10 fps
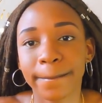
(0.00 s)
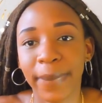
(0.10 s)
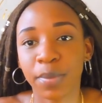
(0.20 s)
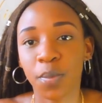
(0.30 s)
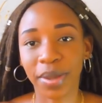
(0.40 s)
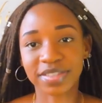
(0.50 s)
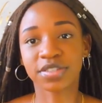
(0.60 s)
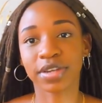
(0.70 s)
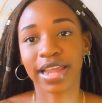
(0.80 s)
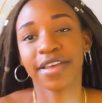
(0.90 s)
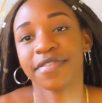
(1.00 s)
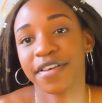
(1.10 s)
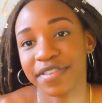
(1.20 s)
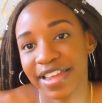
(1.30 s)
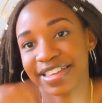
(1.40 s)
my more personal life. I
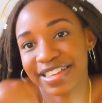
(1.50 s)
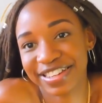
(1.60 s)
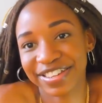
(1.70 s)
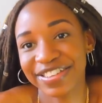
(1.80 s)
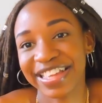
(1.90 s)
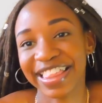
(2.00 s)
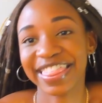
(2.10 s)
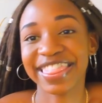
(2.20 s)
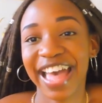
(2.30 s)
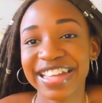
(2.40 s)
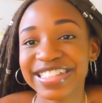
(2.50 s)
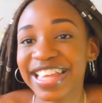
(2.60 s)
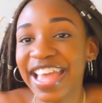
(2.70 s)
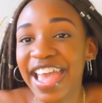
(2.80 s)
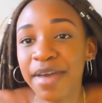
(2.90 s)
feel like including that.
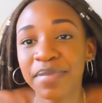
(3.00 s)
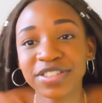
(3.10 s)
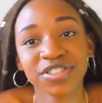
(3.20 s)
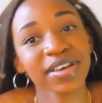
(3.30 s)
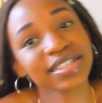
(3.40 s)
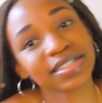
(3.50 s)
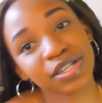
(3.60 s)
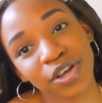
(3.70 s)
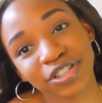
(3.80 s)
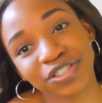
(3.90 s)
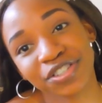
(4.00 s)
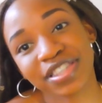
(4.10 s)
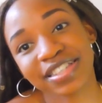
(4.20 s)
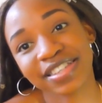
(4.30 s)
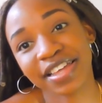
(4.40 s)
But you know, I still got you
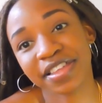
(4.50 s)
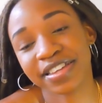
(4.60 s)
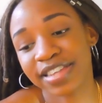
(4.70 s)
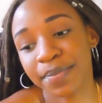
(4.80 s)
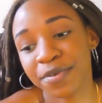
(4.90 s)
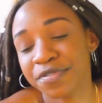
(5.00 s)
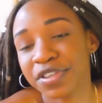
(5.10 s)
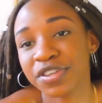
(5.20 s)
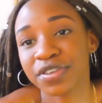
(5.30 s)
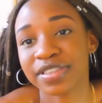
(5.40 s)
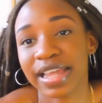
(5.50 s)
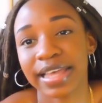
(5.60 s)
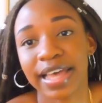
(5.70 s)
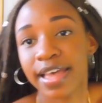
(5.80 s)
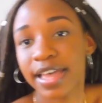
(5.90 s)
this other type of videos
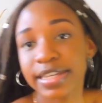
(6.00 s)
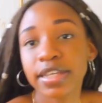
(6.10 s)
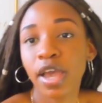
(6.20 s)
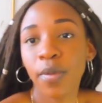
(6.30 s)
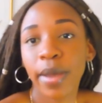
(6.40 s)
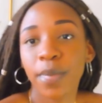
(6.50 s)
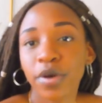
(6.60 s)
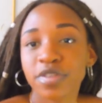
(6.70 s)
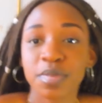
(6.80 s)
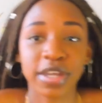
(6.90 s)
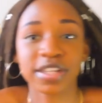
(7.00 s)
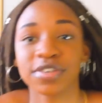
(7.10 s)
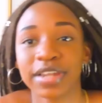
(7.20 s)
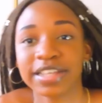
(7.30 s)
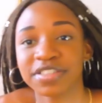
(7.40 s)
like DIY box braids or
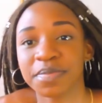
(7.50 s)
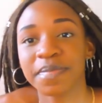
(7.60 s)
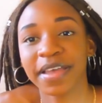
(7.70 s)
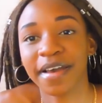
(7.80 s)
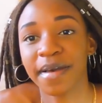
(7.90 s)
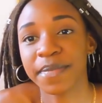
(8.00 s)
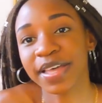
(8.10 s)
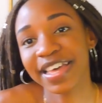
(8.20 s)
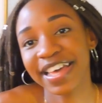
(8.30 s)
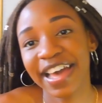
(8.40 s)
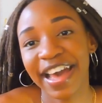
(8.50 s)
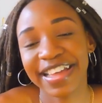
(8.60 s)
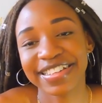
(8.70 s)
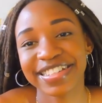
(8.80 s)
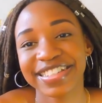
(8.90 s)
like cheap makeup.
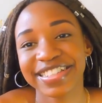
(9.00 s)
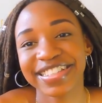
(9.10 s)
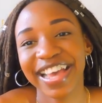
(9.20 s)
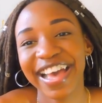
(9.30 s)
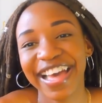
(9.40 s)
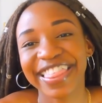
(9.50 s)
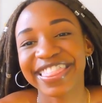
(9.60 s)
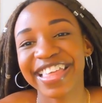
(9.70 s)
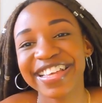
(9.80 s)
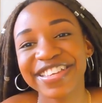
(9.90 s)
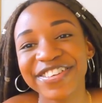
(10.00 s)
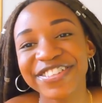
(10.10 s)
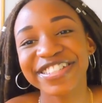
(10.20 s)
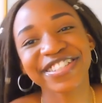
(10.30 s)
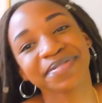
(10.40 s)
And yeah, thank you
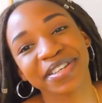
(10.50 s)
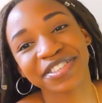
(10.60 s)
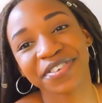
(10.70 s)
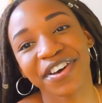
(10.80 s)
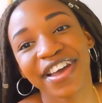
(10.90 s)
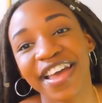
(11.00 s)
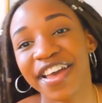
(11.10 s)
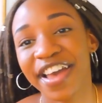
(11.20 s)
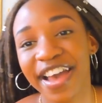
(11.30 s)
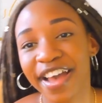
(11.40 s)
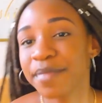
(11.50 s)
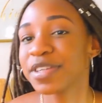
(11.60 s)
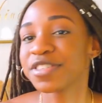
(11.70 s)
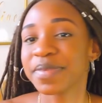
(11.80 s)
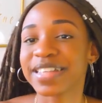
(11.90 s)
so much for coming
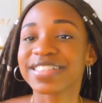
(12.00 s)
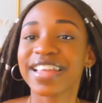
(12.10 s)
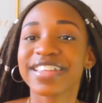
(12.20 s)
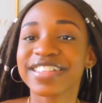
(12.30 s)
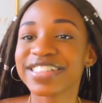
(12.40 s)
to my channel